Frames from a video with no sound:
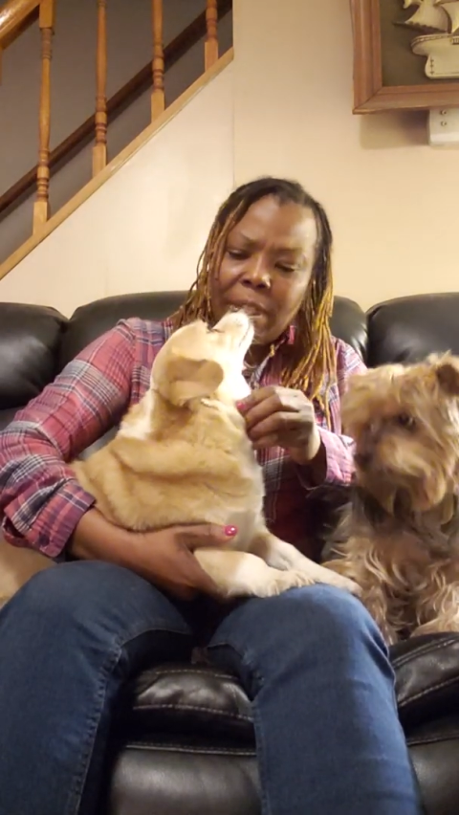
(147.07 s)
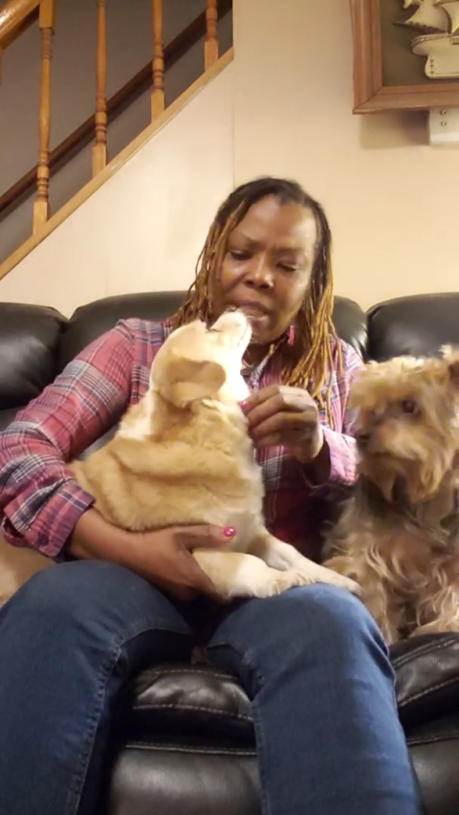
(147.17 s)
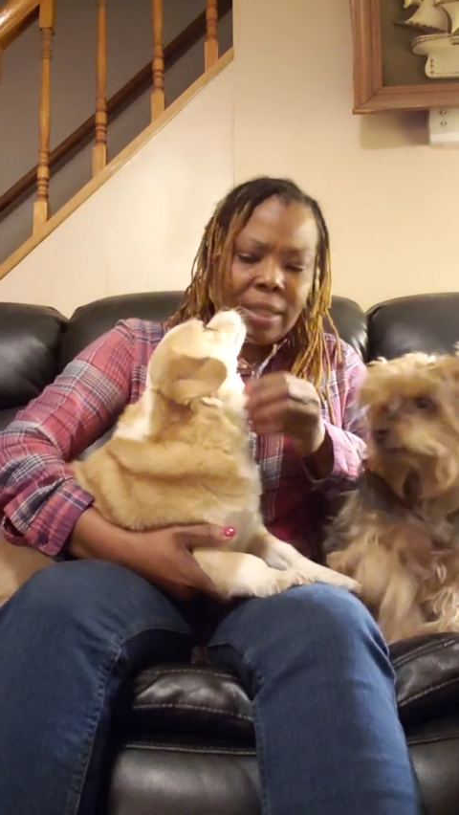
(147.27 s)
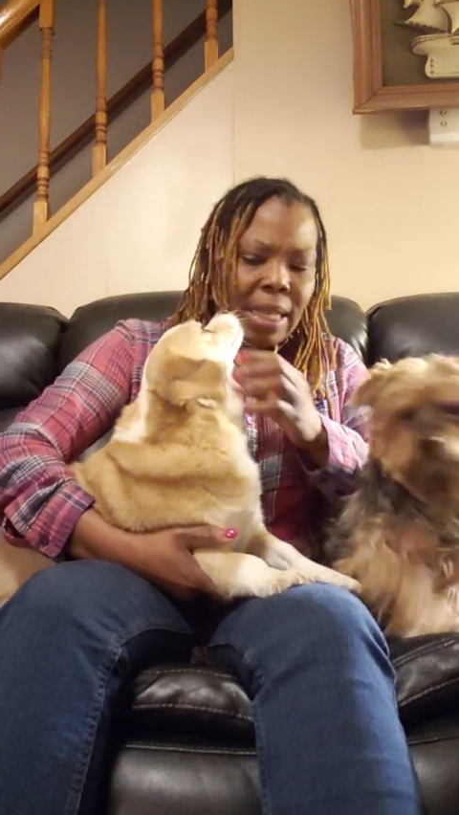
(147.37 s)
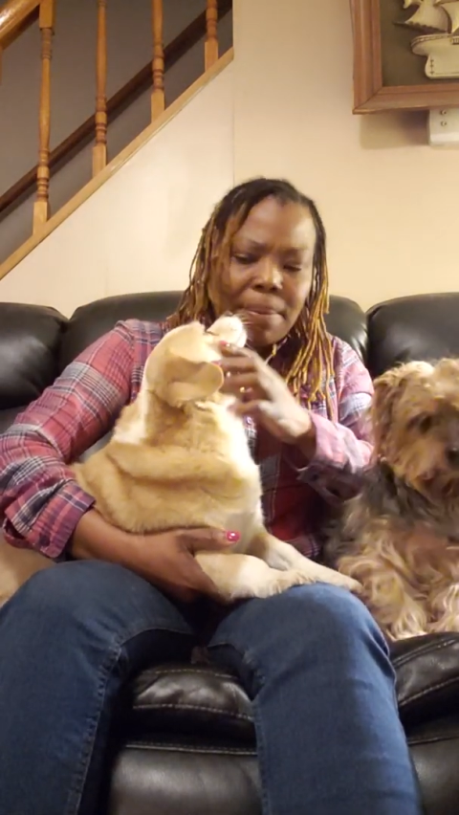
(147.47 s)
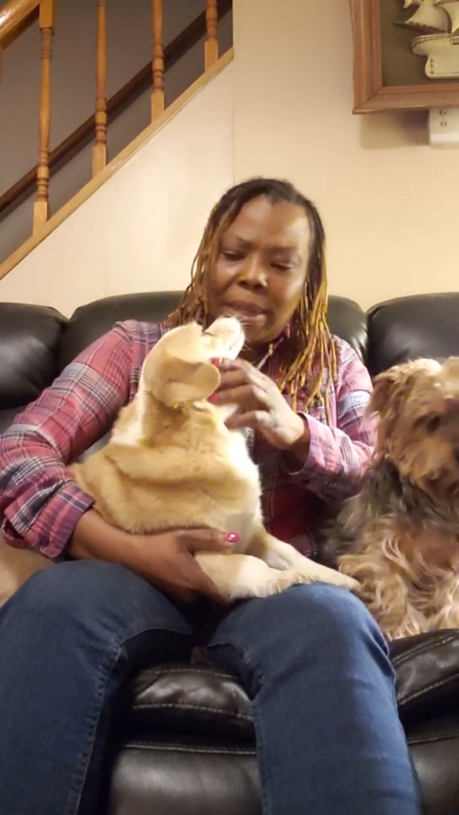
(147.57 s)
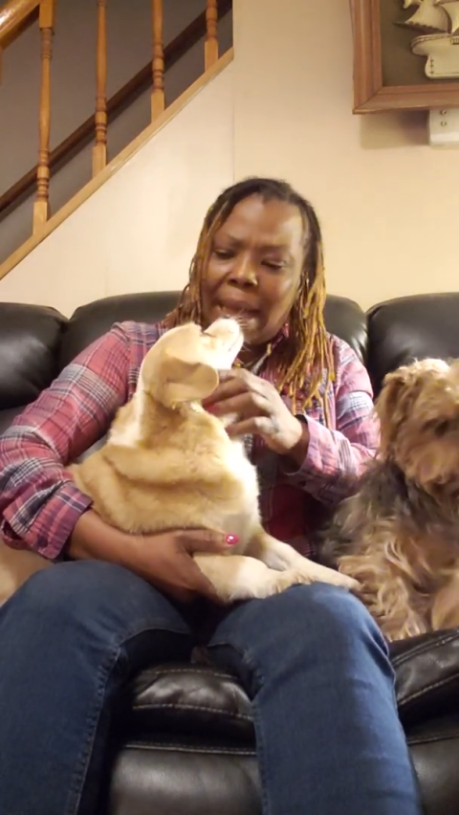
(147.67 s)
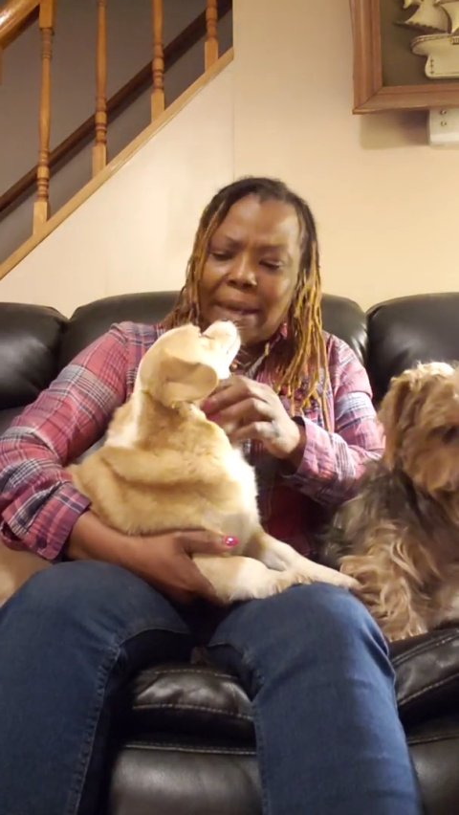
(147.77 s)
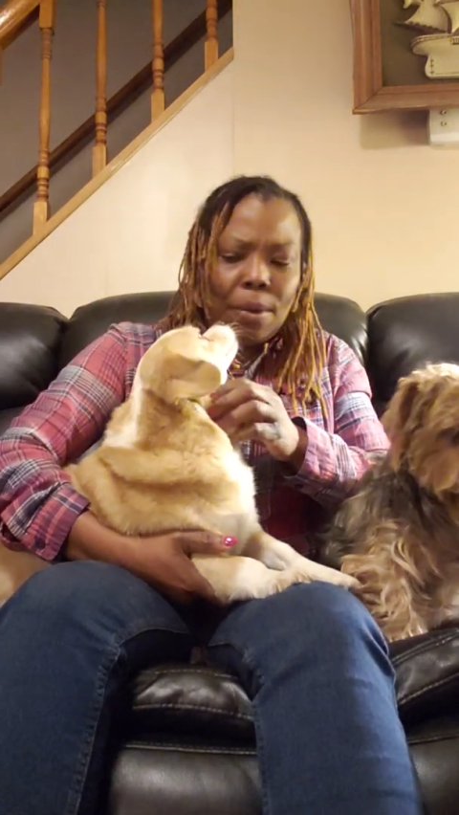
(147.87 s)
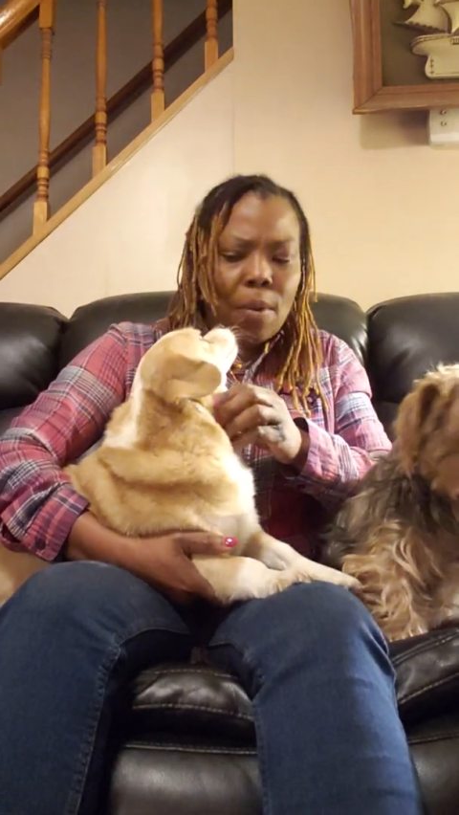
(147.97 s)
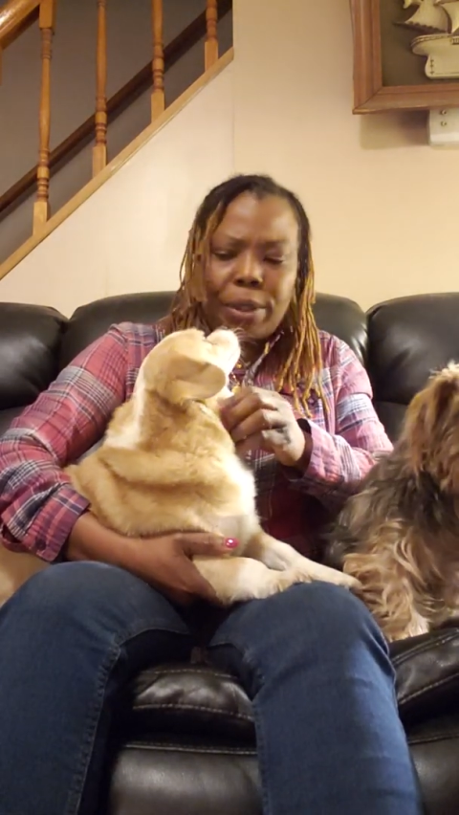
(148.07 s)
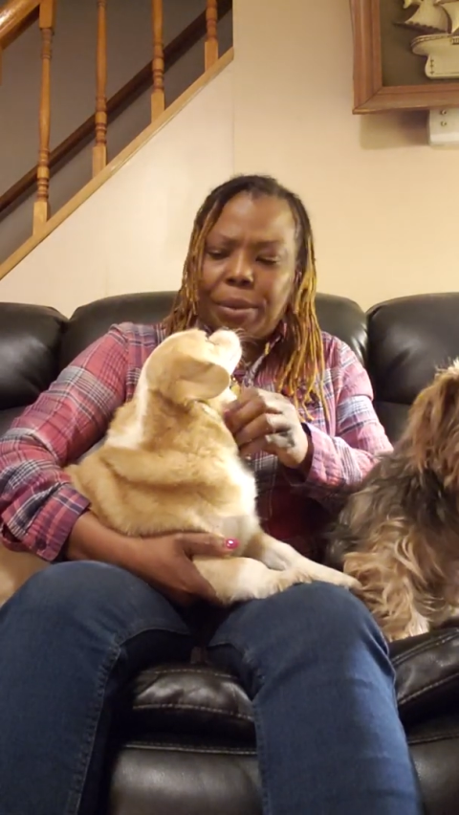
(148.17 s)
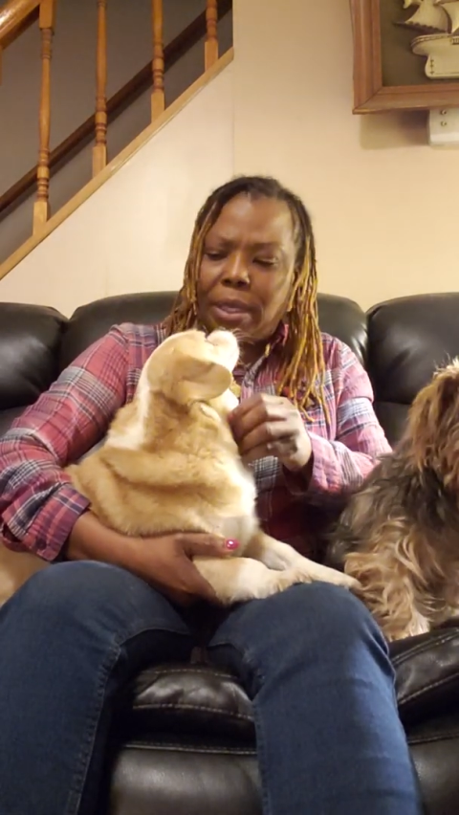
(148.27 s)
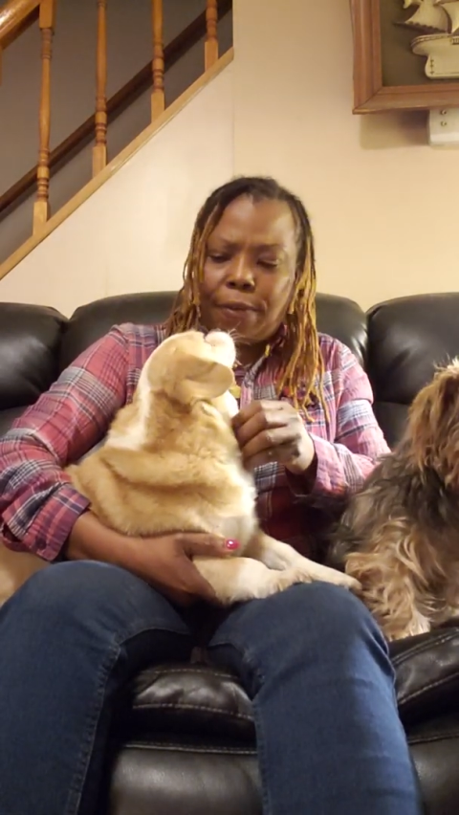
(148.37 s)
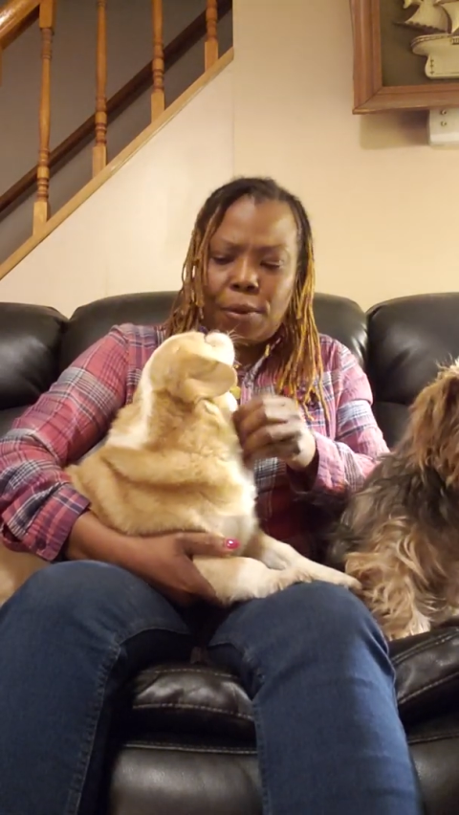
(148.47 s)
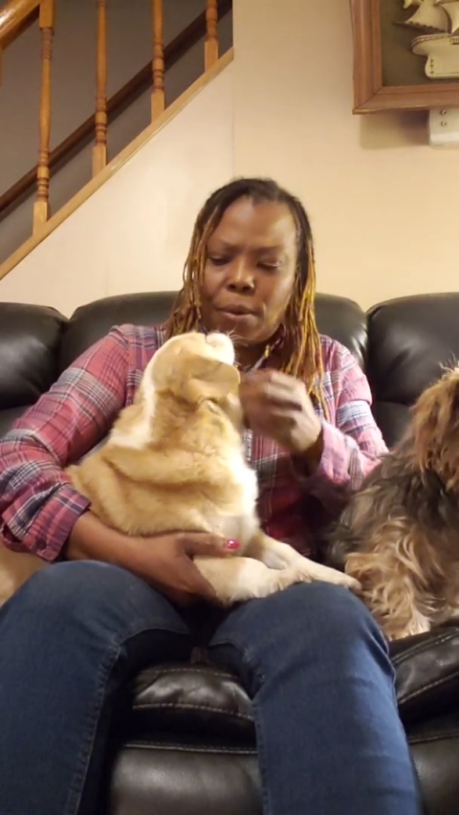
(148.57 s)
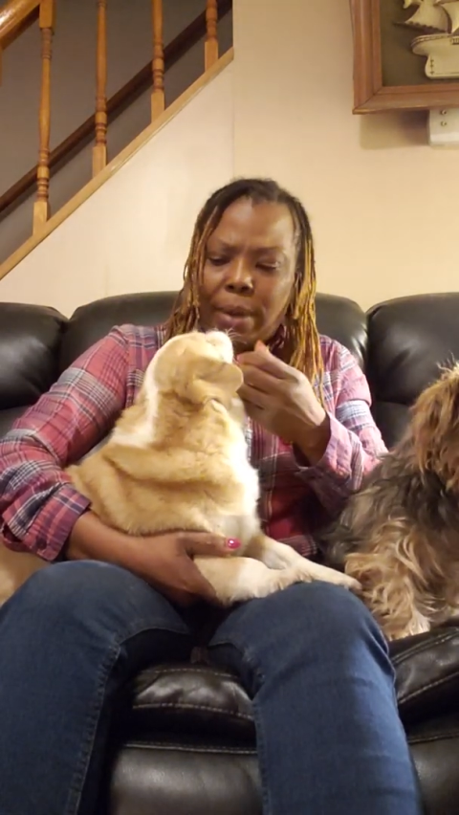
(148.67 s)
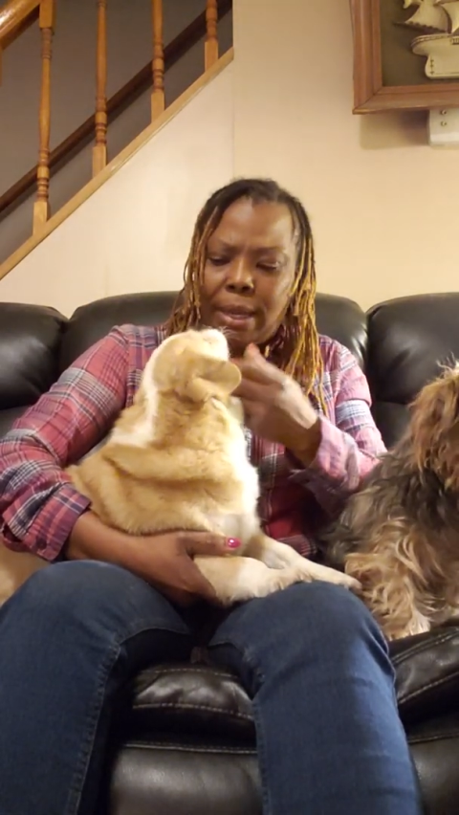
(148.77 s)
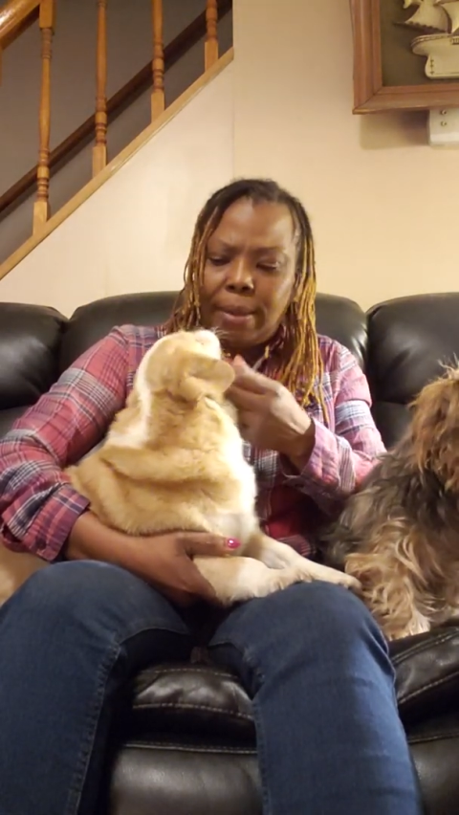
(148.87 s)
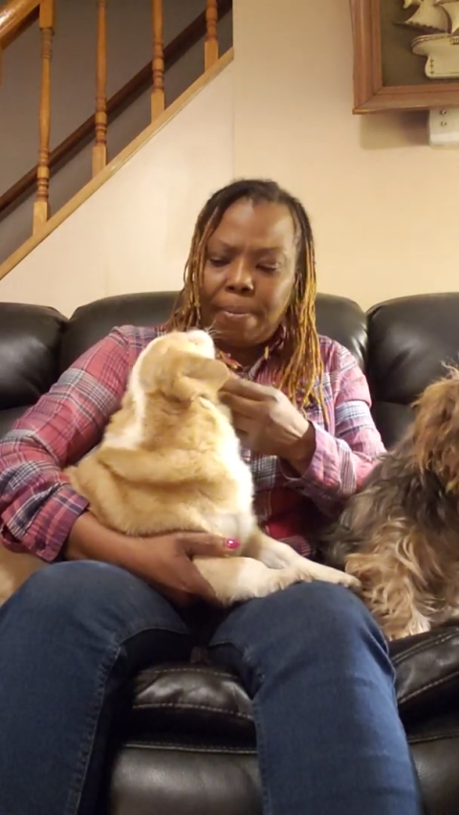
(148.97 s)
It's not. I don't want to give you
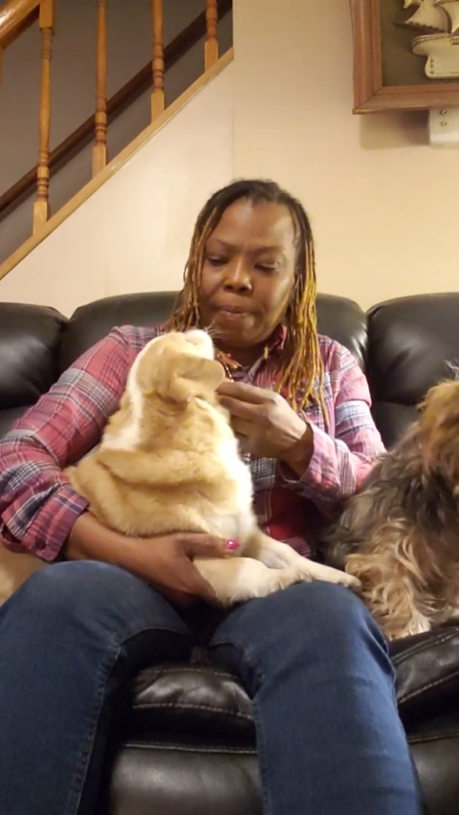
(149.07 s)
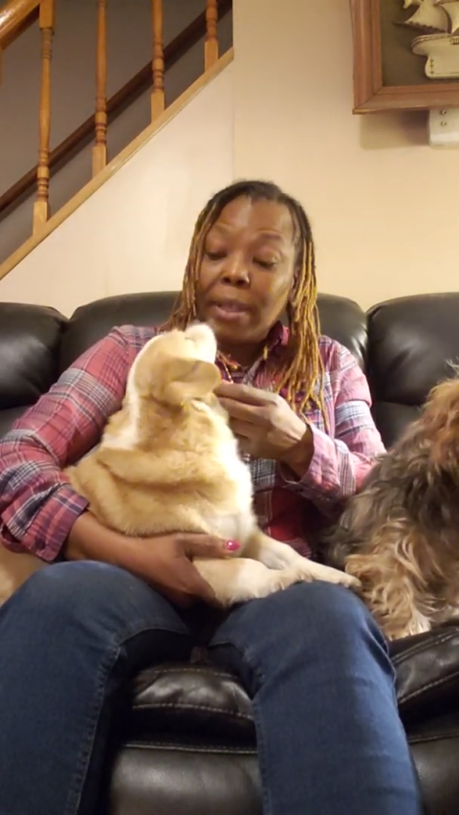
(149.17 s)
away,